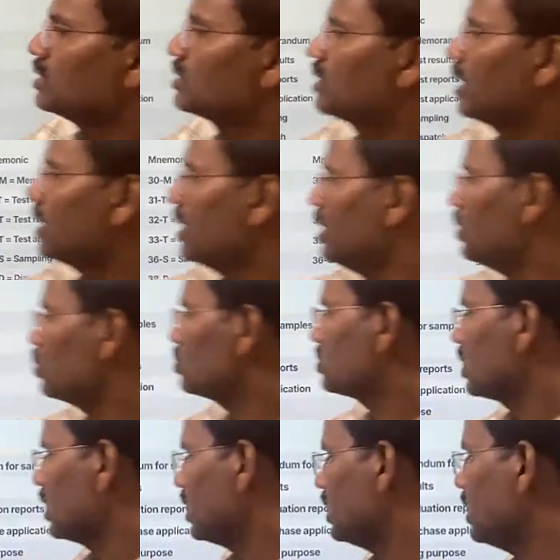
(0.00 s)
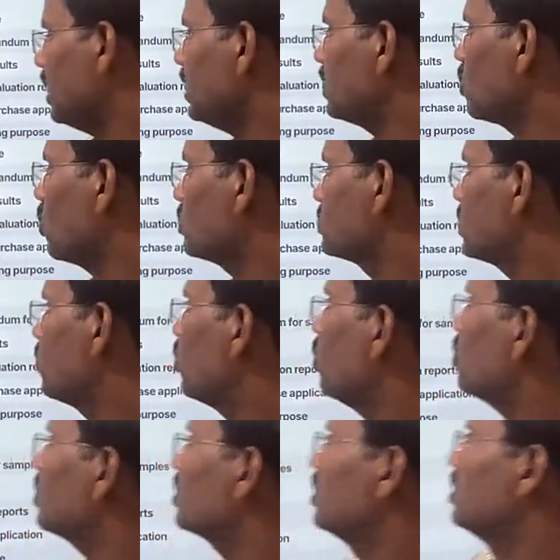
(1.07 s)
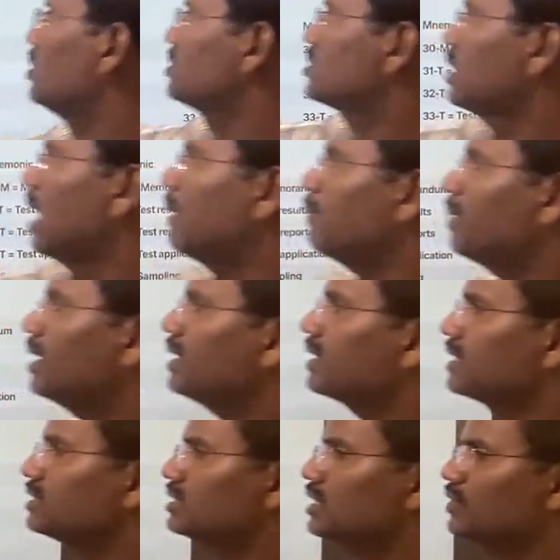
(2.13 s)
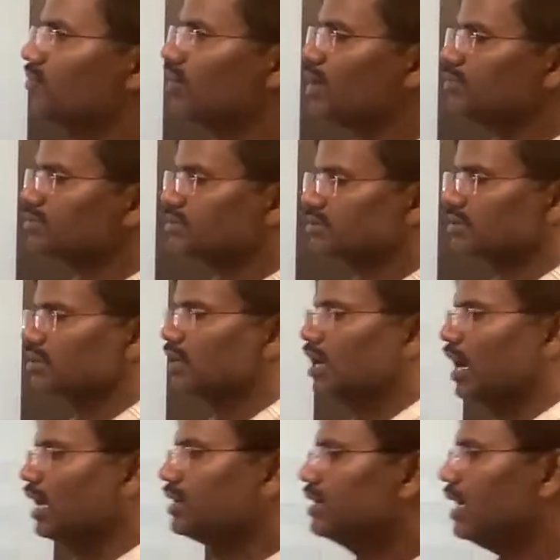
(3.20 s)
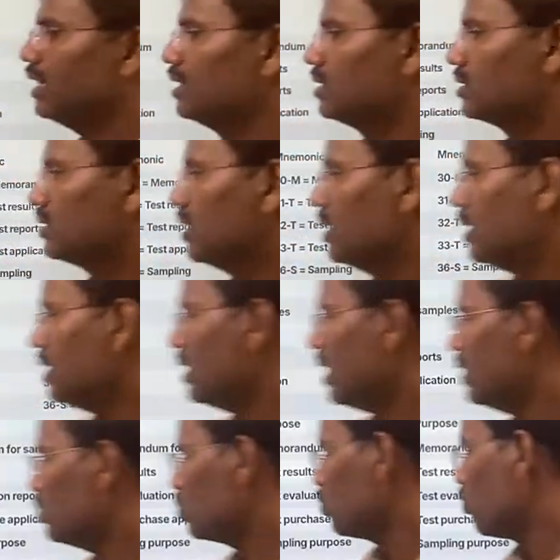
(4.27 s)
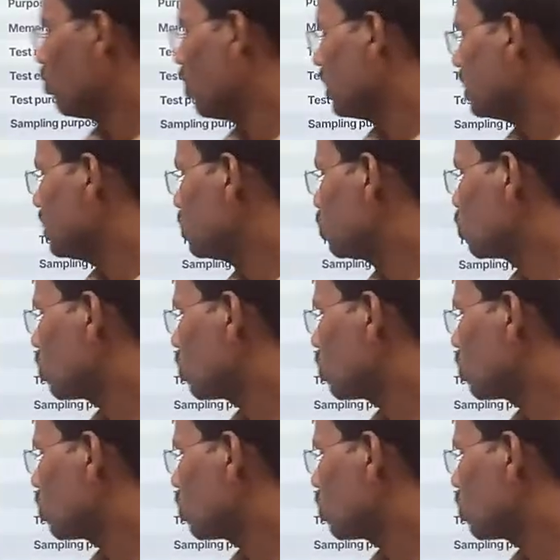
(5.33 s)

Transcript: 30 to 38 talks about sampling testing forms, and then 39 to 42